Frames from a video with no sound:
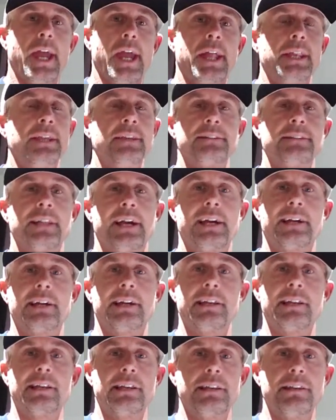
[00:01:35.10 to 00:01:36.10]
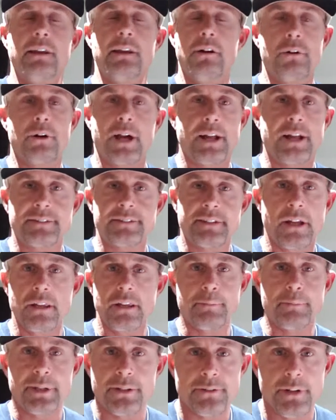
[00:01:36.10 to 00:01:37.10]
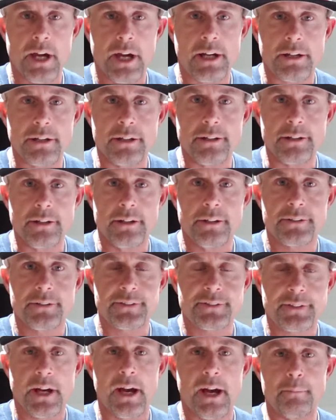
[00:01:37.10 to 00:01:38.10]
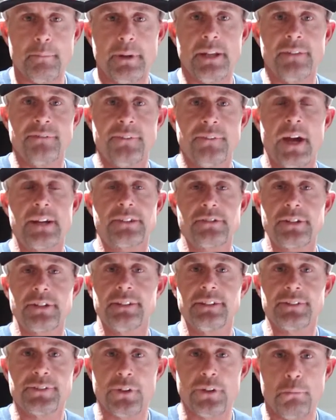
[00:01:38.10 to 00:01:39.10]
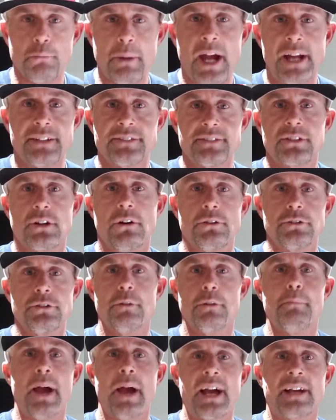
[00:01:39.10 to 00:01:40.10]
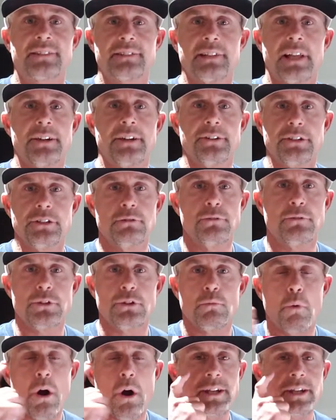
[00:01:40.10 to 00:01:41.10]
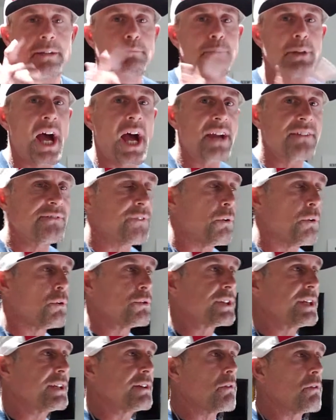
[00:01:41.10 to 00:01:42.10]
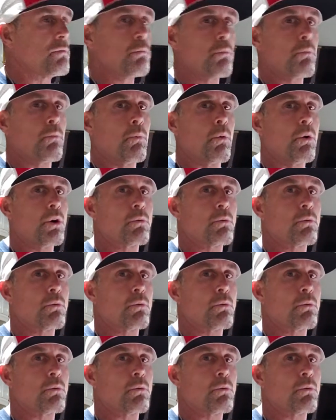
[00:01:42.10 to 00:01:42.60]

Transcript: And he's like, "No, God's telling me you're not good. Stop. In fact, you're getting so bad, he's calling you a backslider. You're walking blindfolded."